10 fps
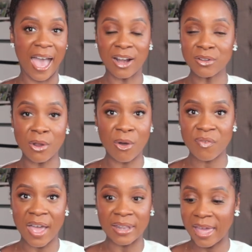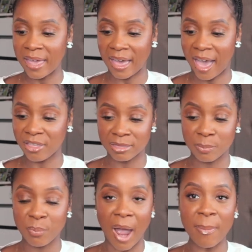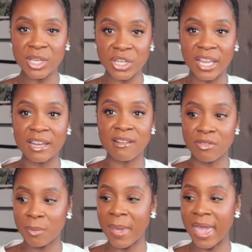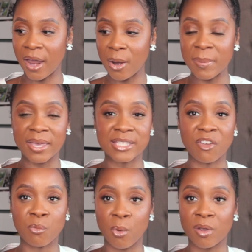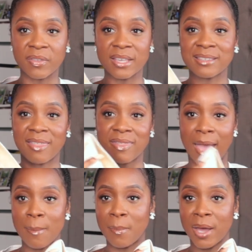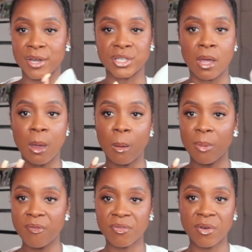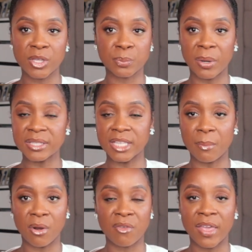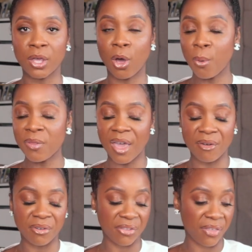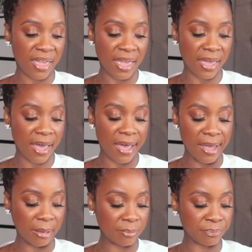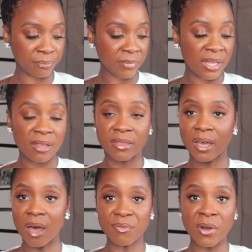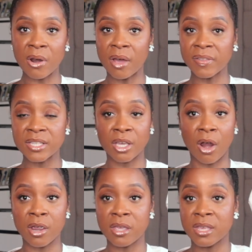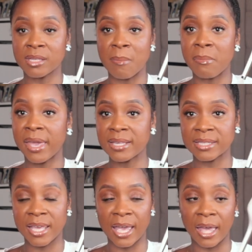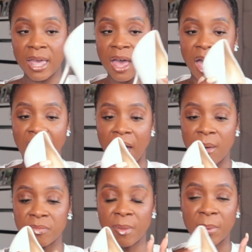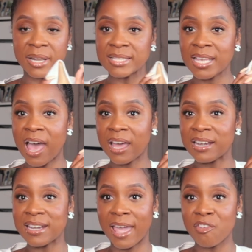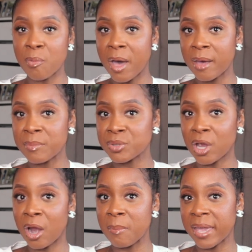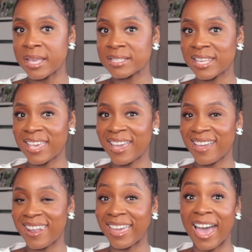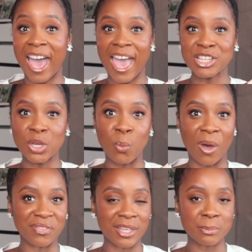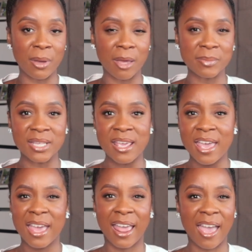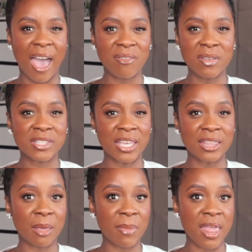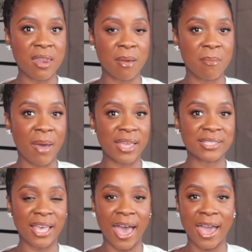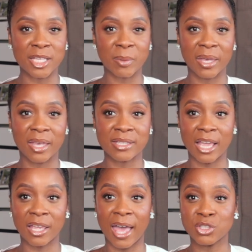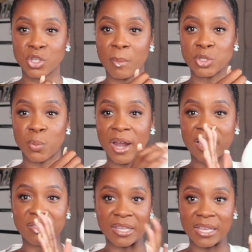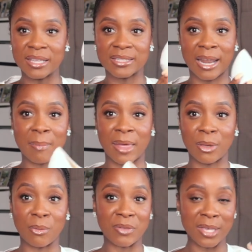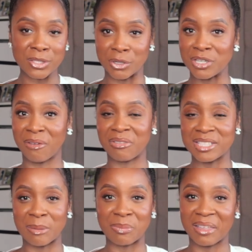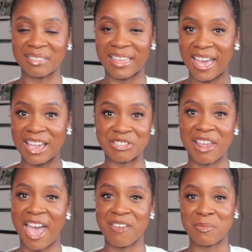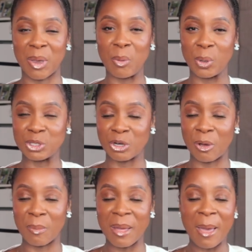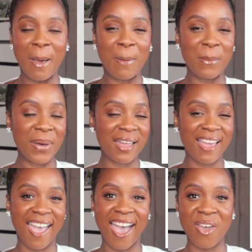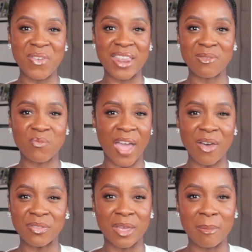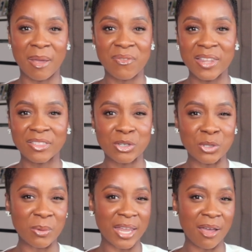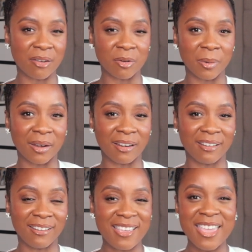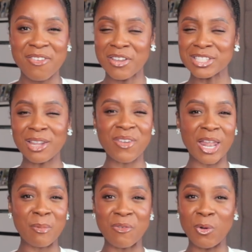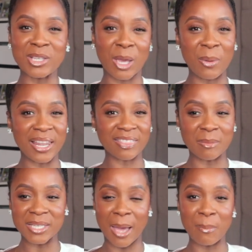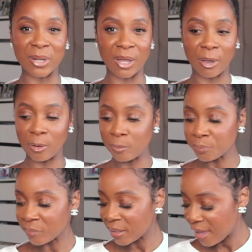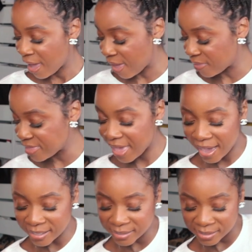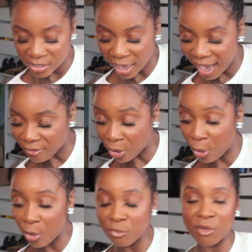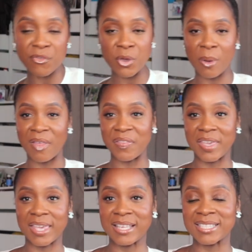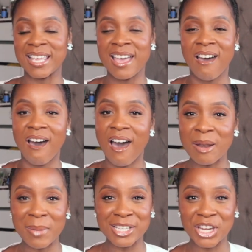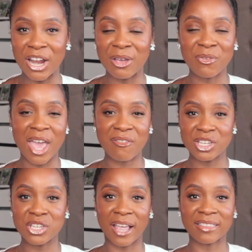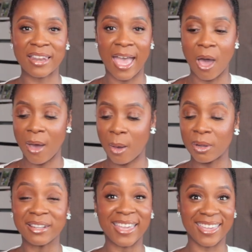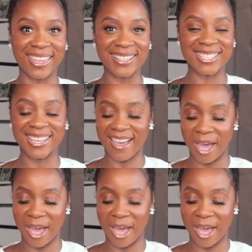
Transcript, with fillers: I don't know if I like, I Probably should get another pair because I've worn these that much. Perfect for the spring summer. They go with everything. Um, the comfort on these are is amazing. Um, the Balenciaga knife pumps are amazing. Like I actually want these pumps and I haven't seen them in my size because I got so much wear out of these that I'm like, oh, these are definitely something that I should have in my wardrobe. But I haven't found them. I feel like they're sold out everywhere. If they're still available, of course, I will link them down below. And next I have a whole review on these on my channel. If you haven't checked it out, I will link it.